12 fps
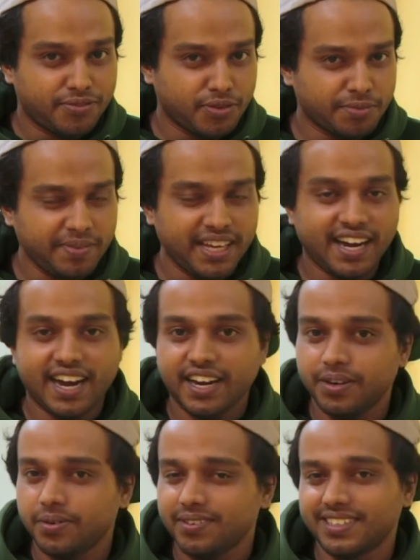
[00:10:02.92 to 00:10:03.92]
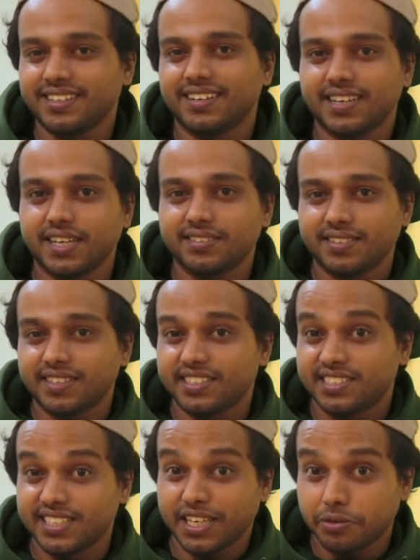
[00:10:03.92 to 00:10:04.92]
for me, I don't think it is a
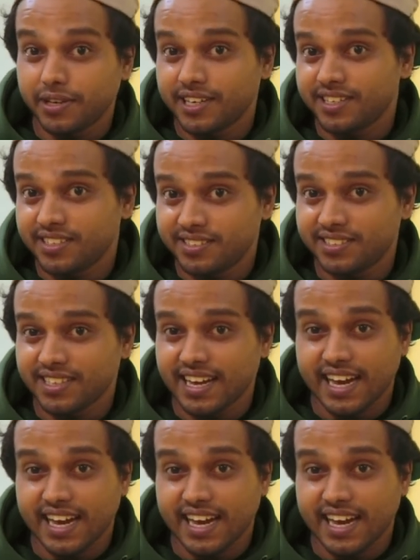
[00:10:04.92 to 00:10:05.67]
disadvantage